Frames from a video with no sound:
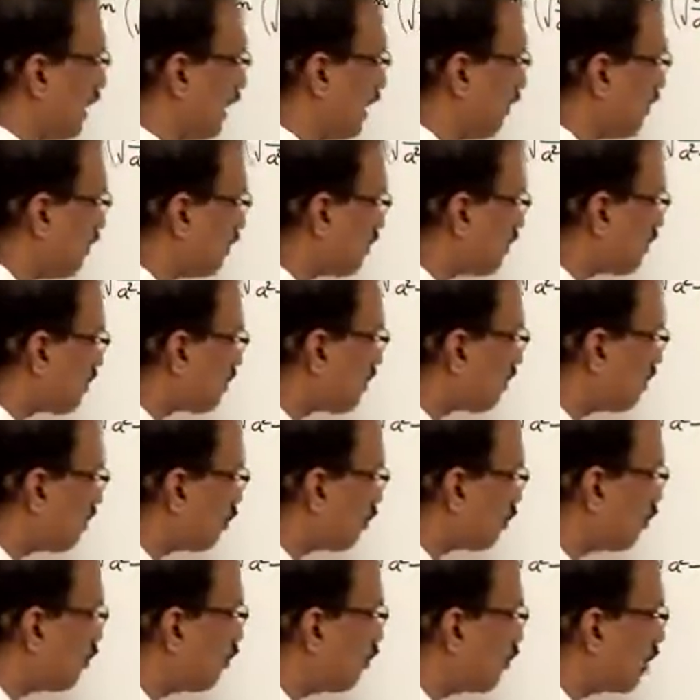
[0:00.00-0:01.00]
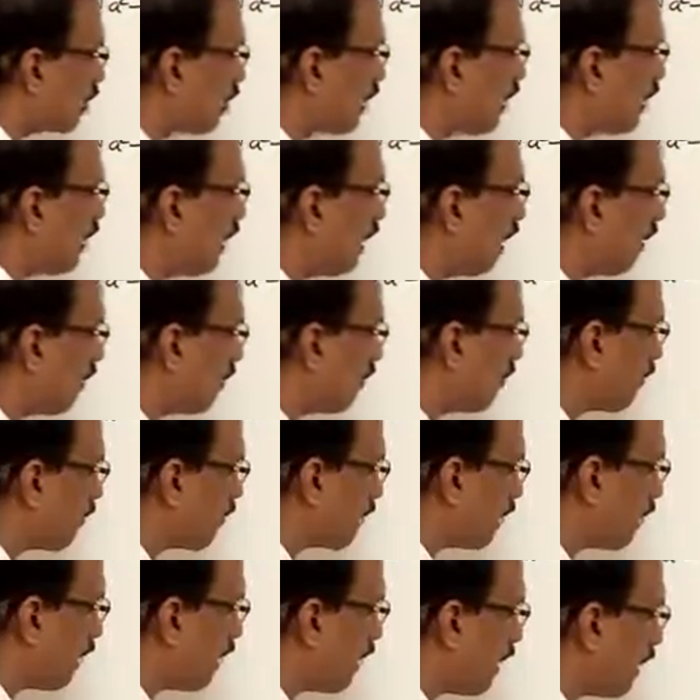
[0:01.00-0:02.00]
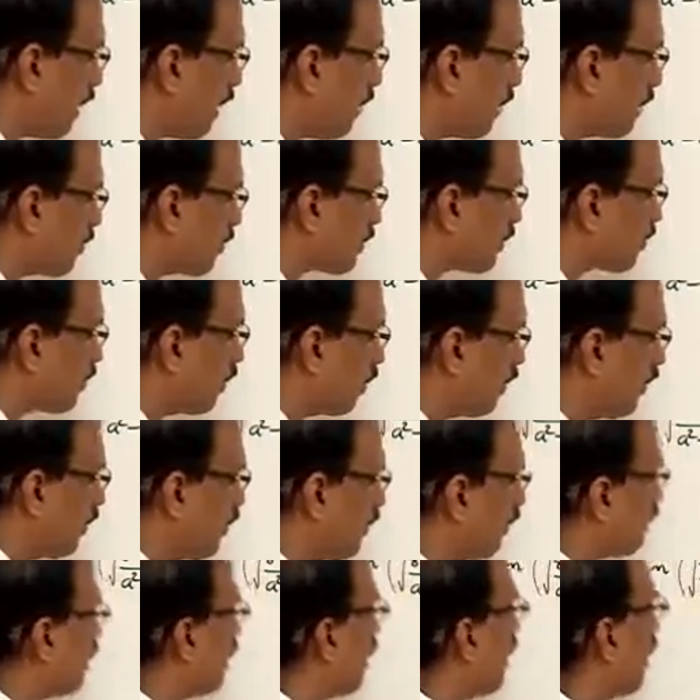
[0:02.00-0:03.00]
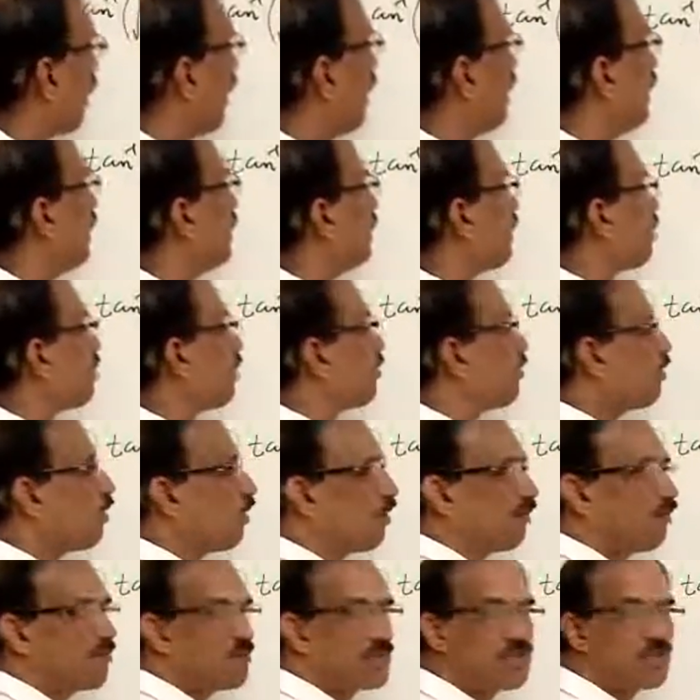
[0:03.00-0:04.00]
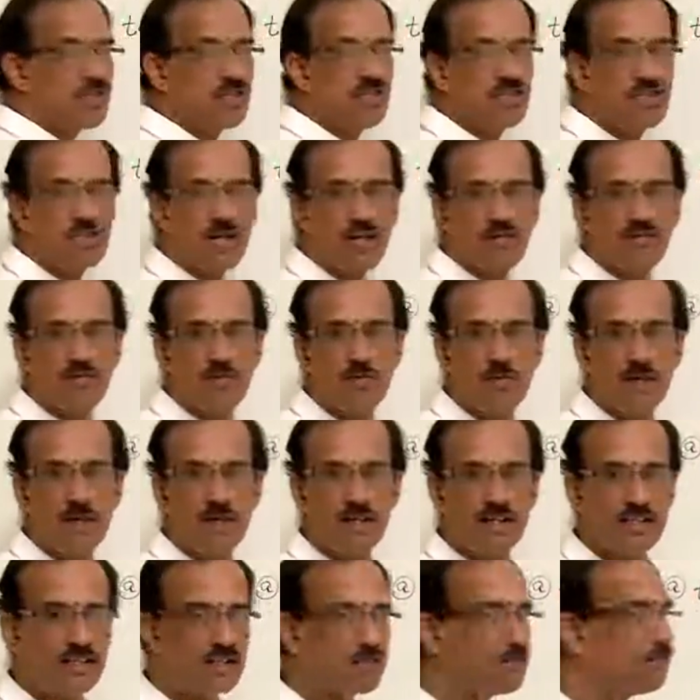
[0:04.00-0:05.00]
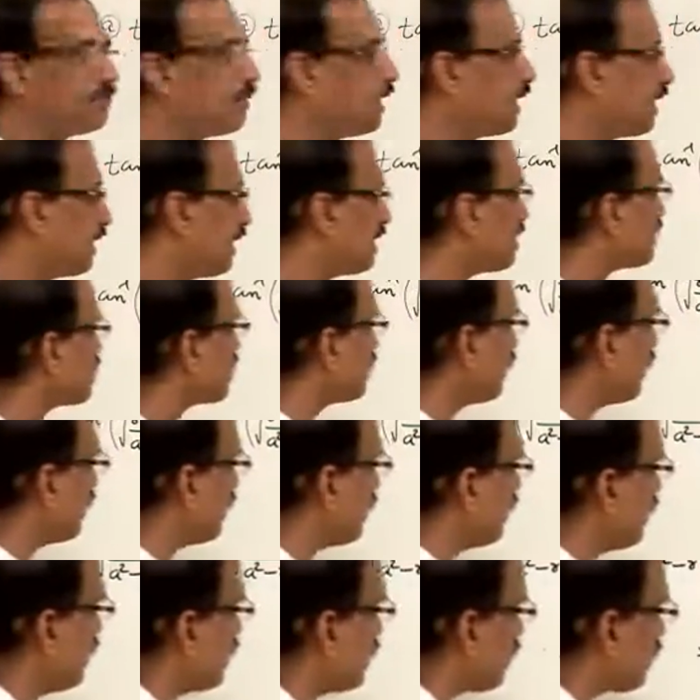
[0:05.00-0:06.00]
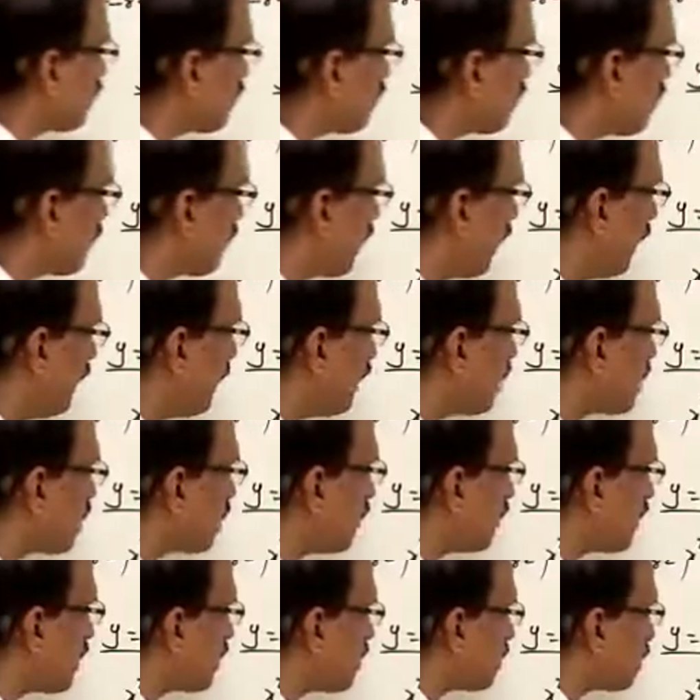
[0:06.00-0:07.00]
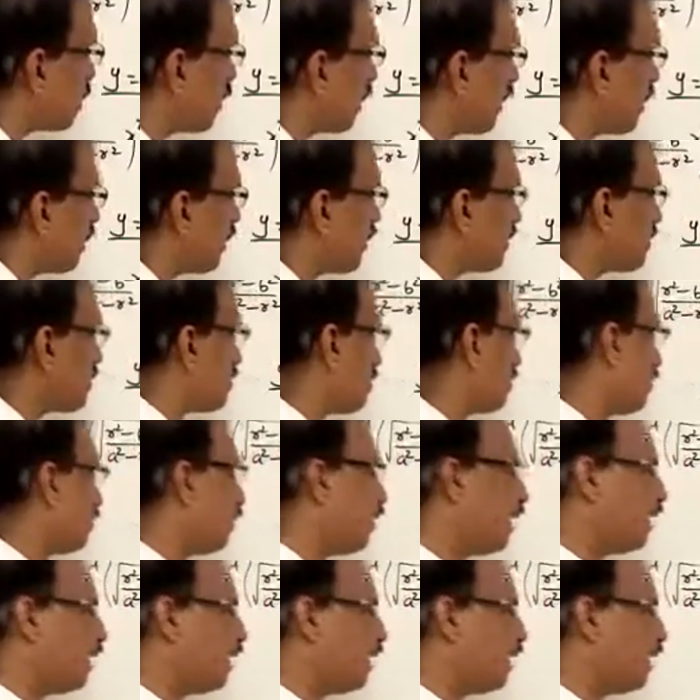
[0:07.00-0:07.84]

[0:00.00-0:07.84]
so root of m square, and coefficient of y is minus 1, so minus 1 square is 1.